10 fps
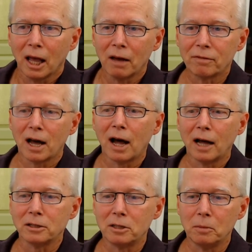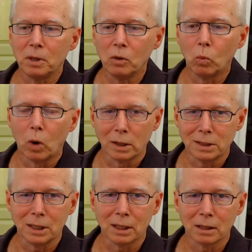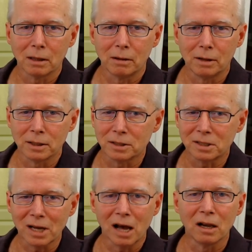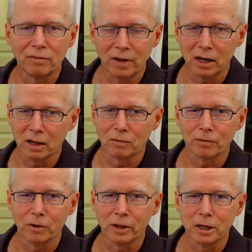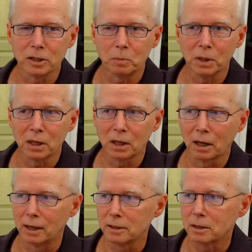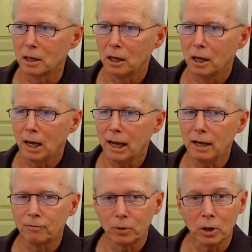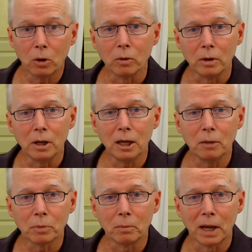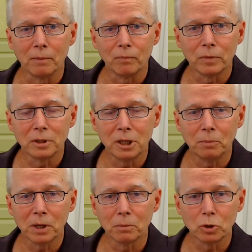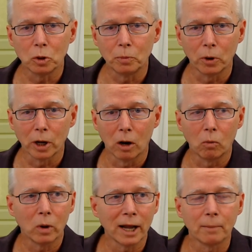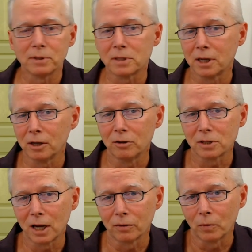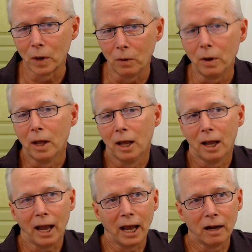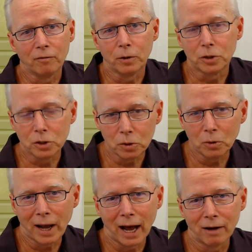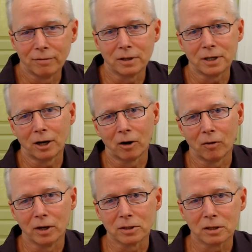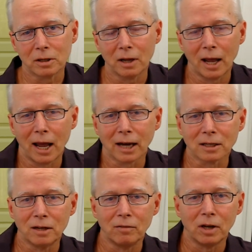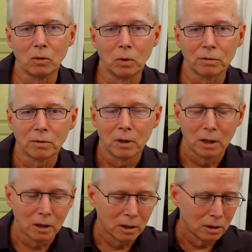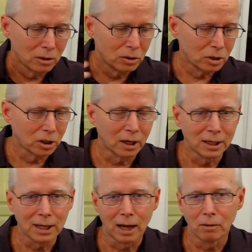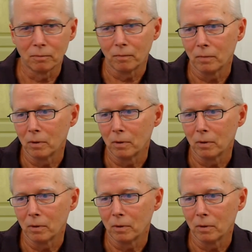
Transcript: have got to be wanting this, salivating for this, because if we don't implement TPM 2.0, what happens 10 years down the road? And if we do have the terrorist activity with shutting down